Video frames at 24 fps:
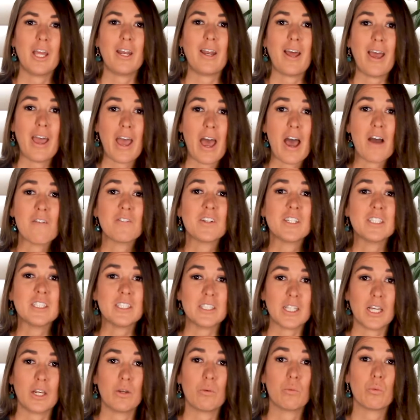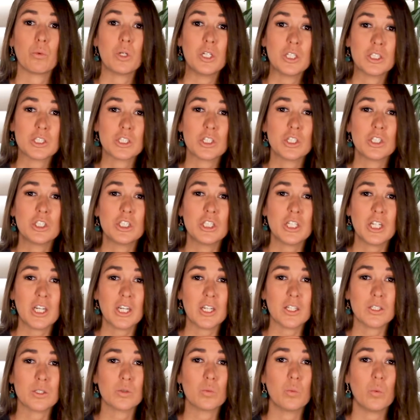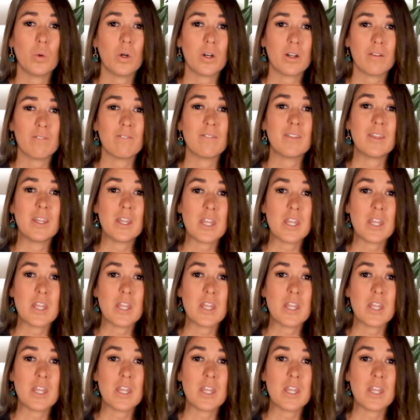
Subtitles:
And I have to say, researching is one of